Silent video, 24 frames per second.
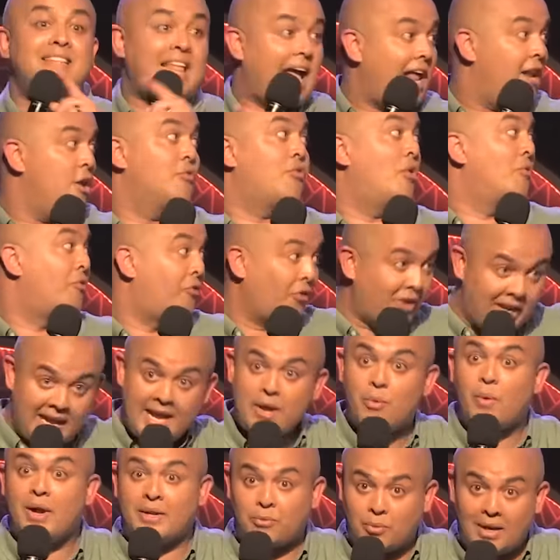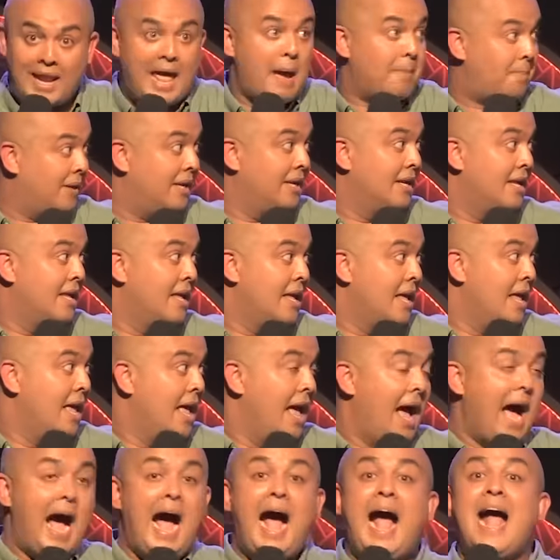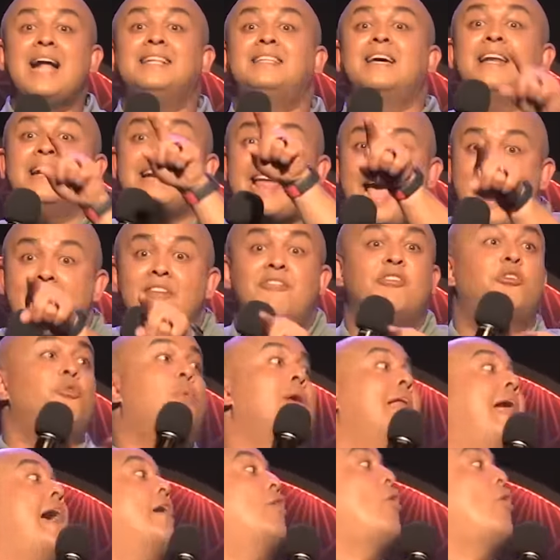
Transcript: tell you for free what will happen." I didn't have it when I